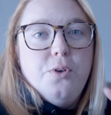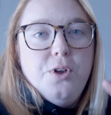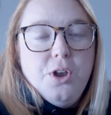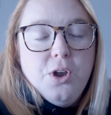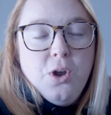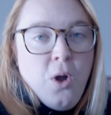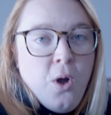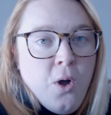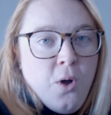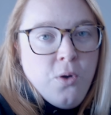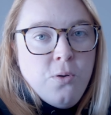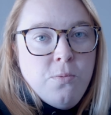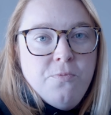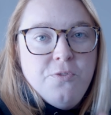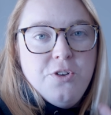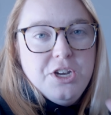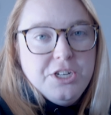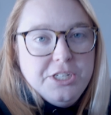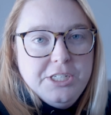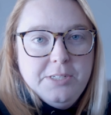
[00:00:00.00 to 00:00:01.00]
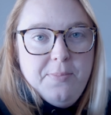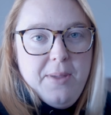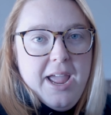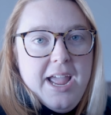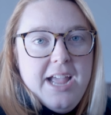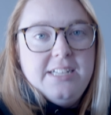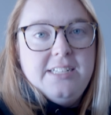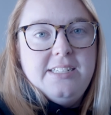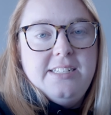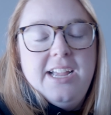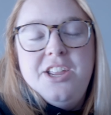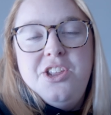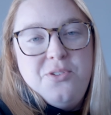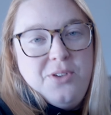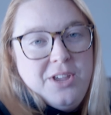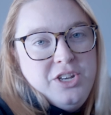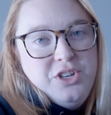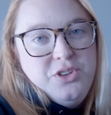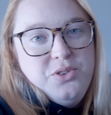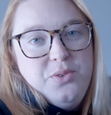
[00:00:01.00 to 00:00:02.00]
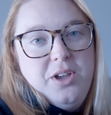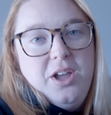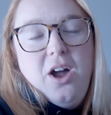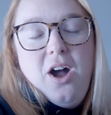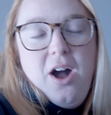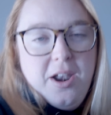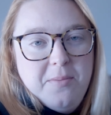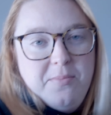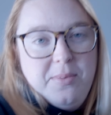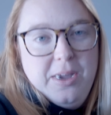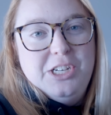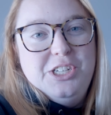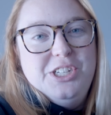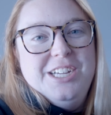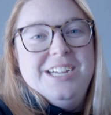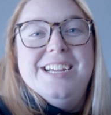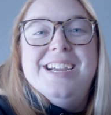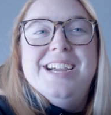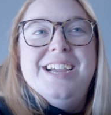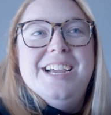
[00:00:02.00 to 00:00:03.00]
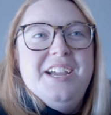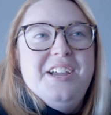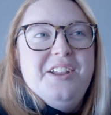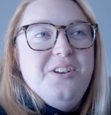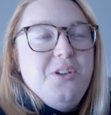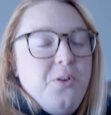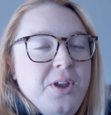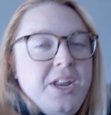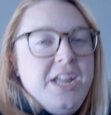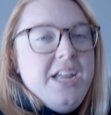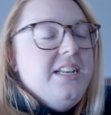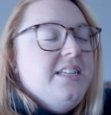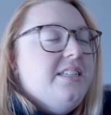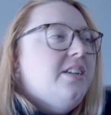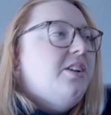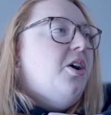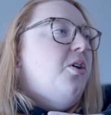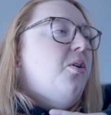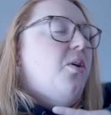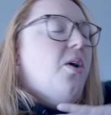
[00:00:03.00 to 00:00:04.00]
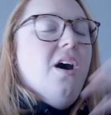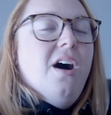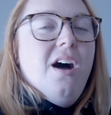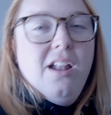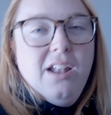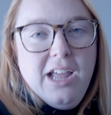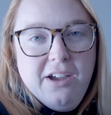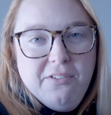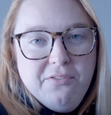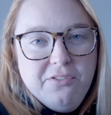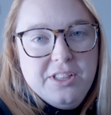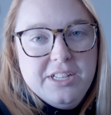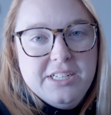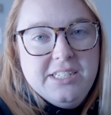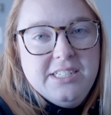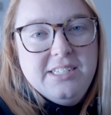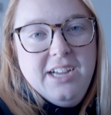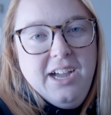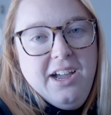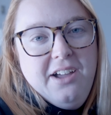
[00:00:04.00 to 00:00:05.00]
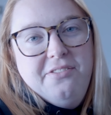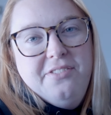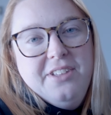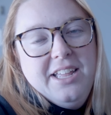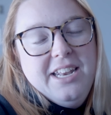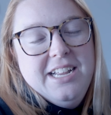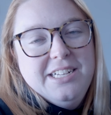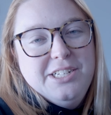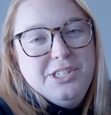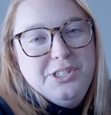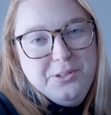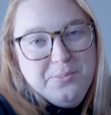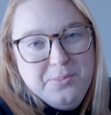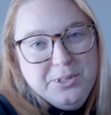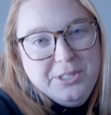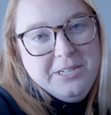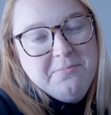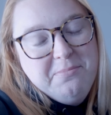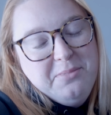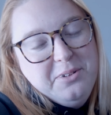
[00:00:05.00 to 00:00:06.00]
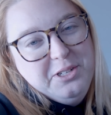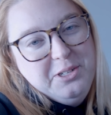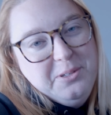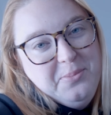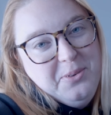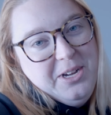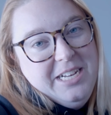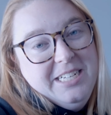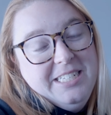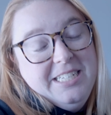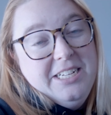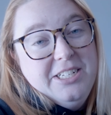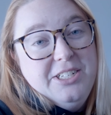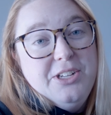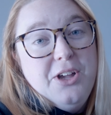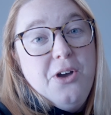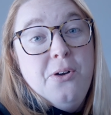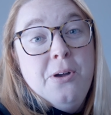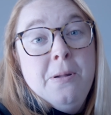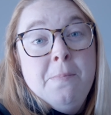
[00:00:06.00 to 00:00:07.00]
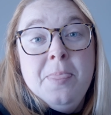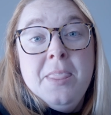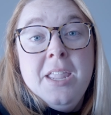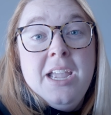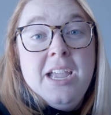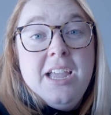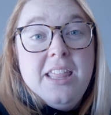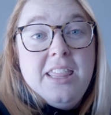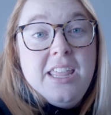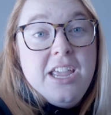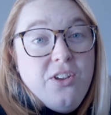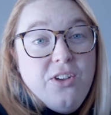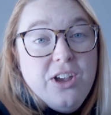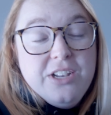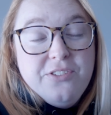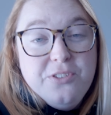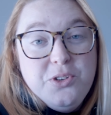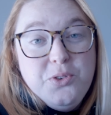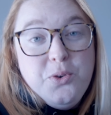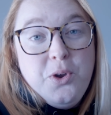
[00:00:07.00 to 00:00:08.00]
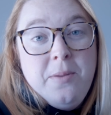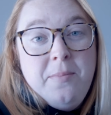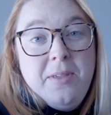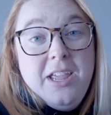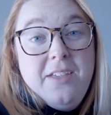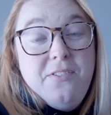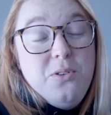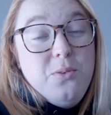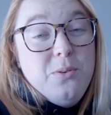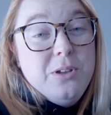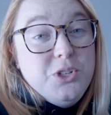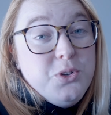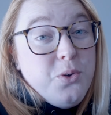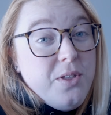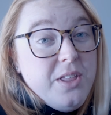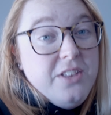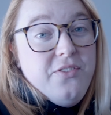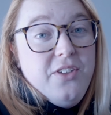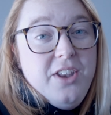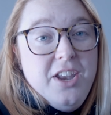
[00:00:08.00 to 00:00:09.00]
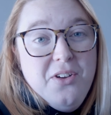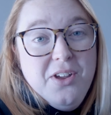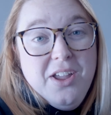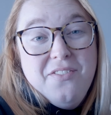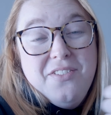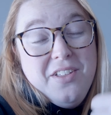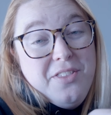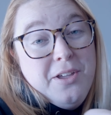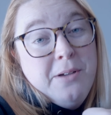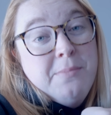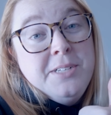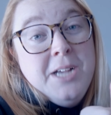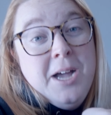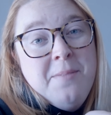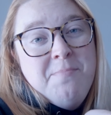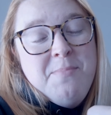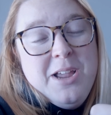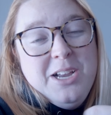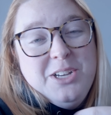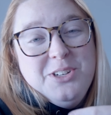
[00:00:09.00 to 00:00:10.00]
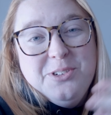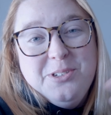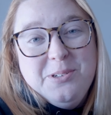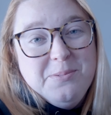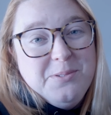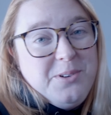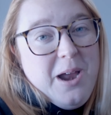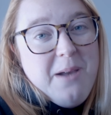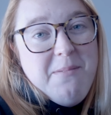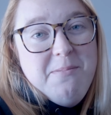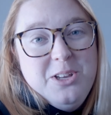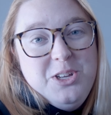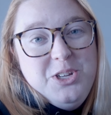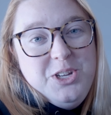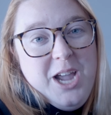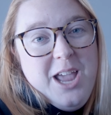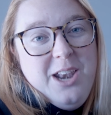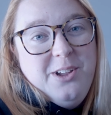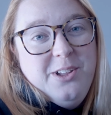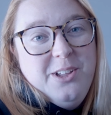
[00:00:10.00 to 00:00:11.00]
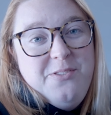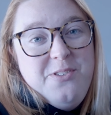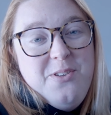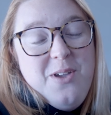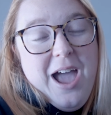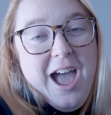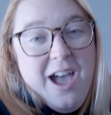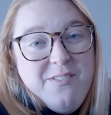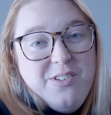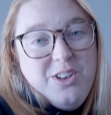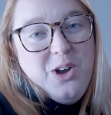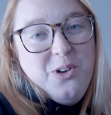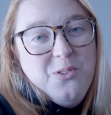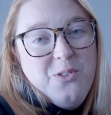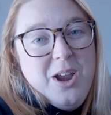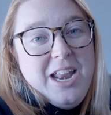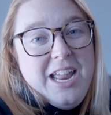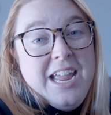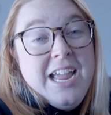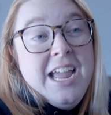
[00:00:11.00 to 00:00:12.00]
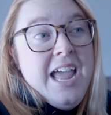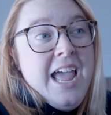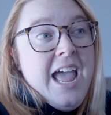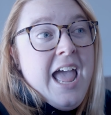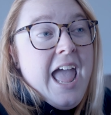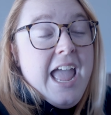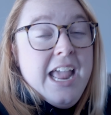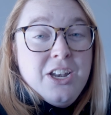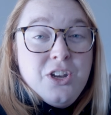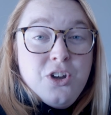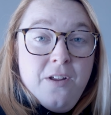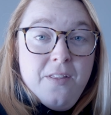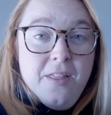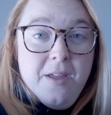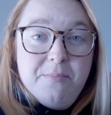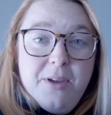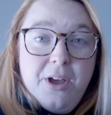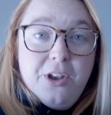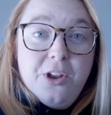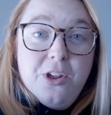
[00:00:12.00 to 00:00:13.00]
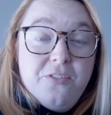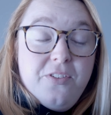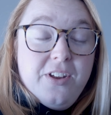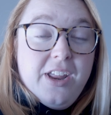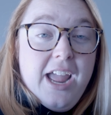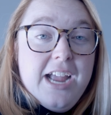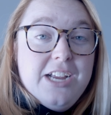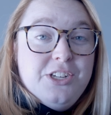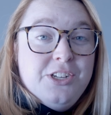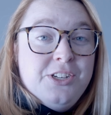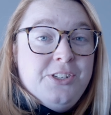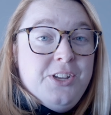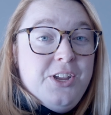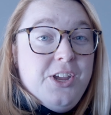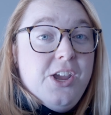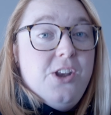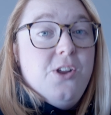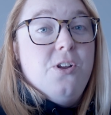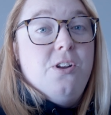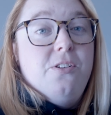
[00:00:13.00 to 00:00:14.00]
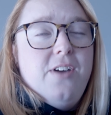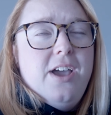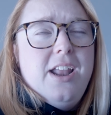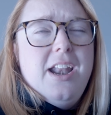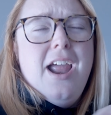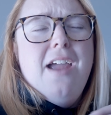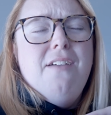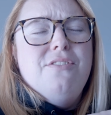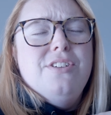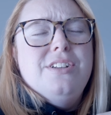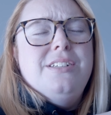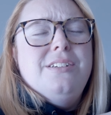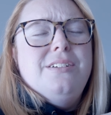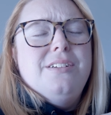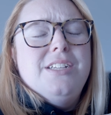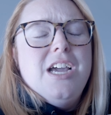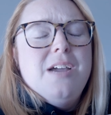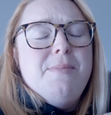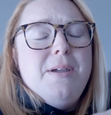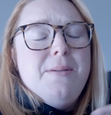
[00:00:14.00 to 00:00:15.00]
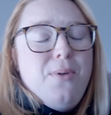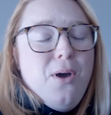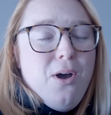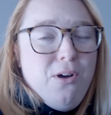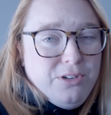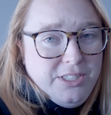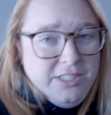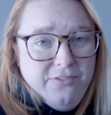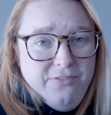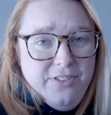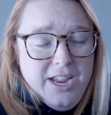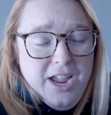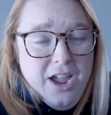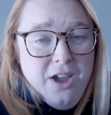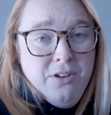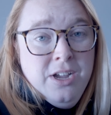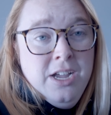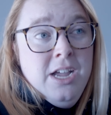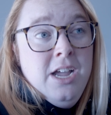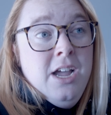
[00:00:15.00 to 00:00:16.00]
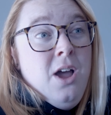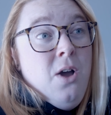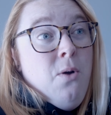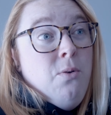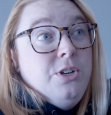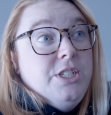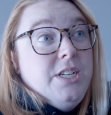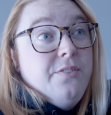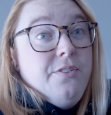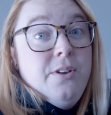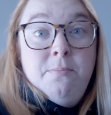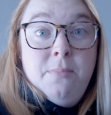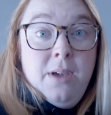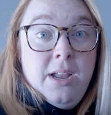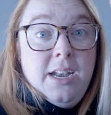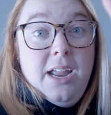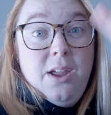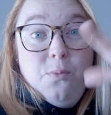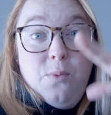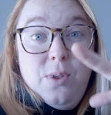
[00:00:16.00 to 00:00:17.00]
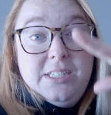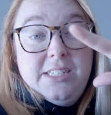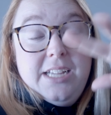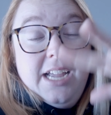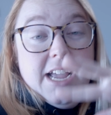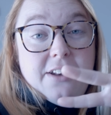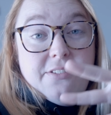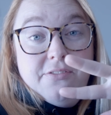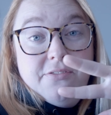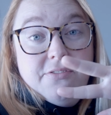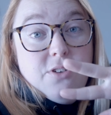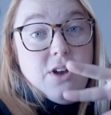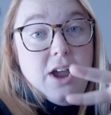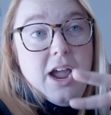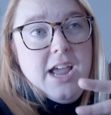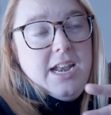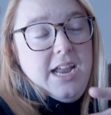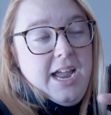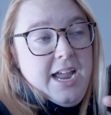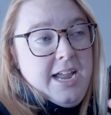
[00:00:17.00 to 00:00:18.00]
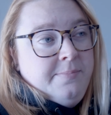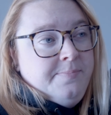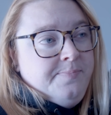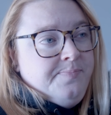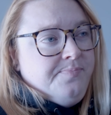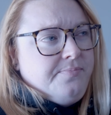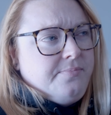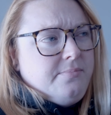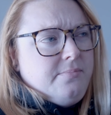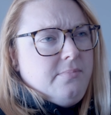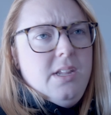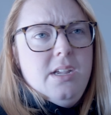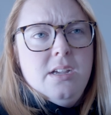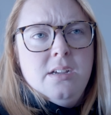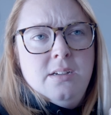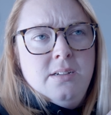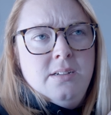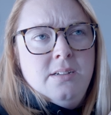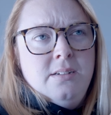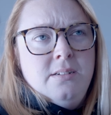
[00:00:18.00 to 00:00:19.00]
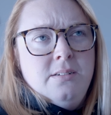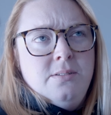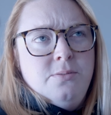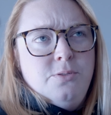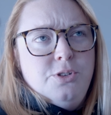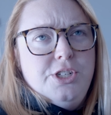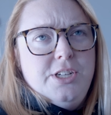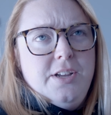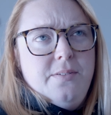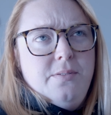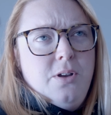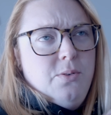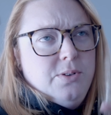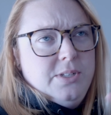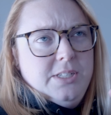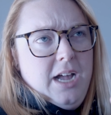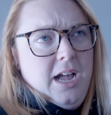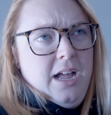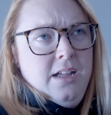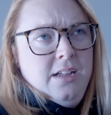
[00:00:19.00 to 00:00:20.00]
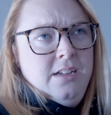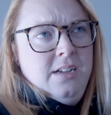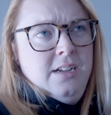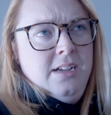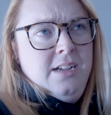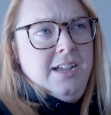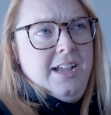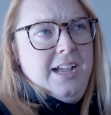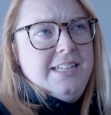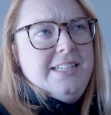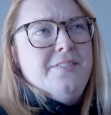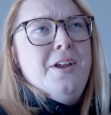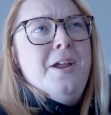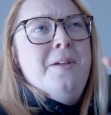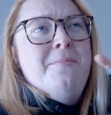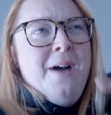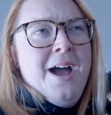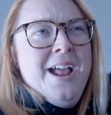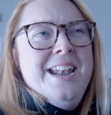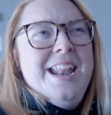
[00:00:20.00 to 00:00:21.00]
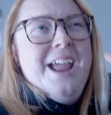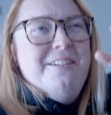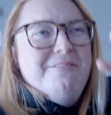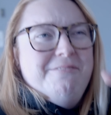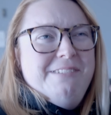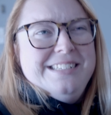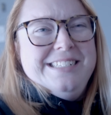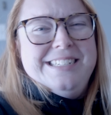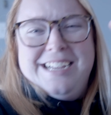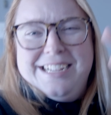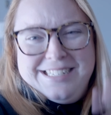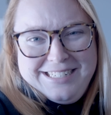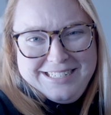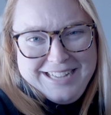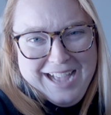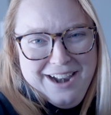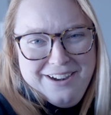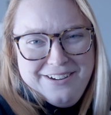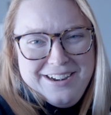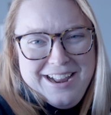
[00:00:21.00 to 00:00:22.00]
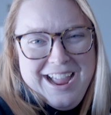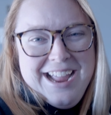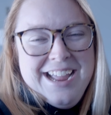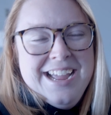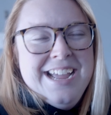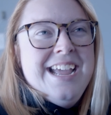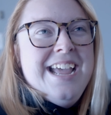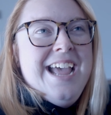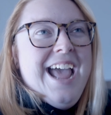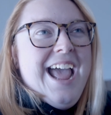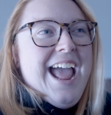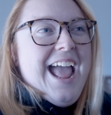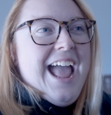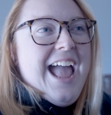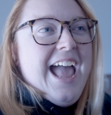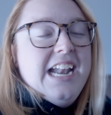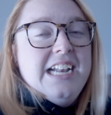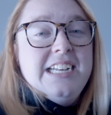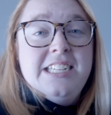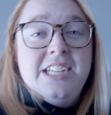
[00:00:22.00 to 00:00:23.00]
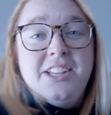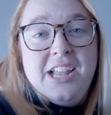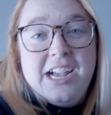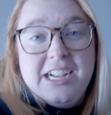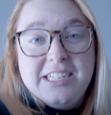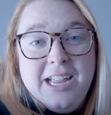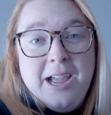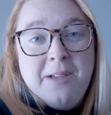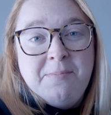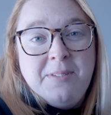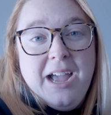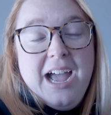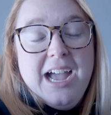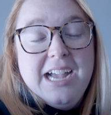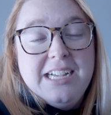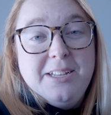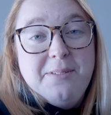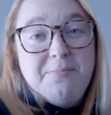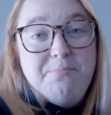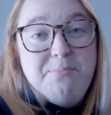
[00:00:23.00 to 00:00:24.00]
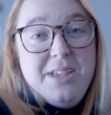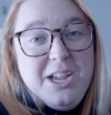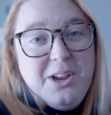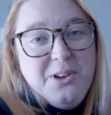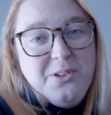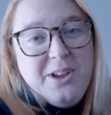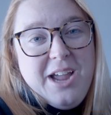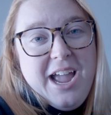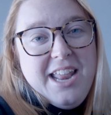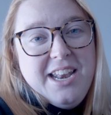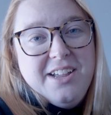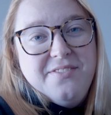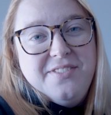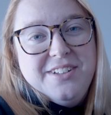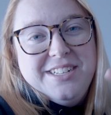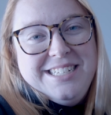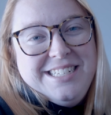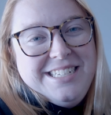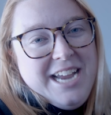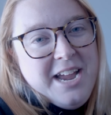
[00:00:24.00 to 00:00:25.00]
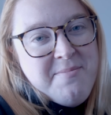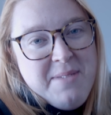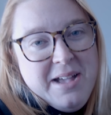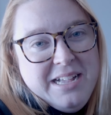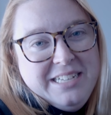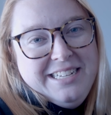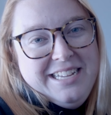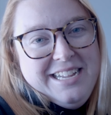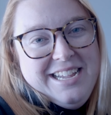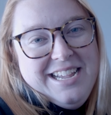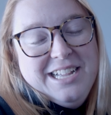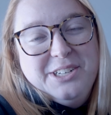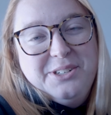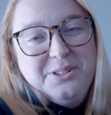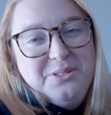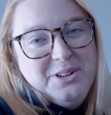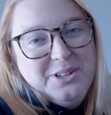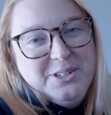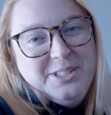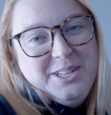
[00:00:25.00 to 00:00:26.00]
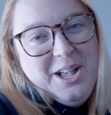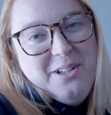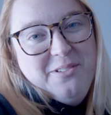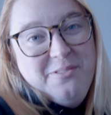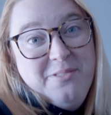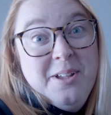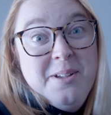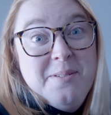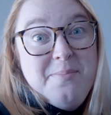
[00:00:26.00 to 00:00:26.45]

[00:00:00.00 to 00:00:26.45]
your home, for your space, and you can do it on a budget. No need to go all out for this stuff. It is super simple, super easy. So thank you guys for joining me. If you enjoyed this video, give it a thumbs up. Make sure to subscribe to the channel if you haven't already, and turn on that bell notification so you get notified every single time I post a video, which is every Monday, Wednesday, and Friday. No, it's not. It's every Monday, Wednesday, and Saturday. And until next time, guys, be creative, stay messy, and do it yourself.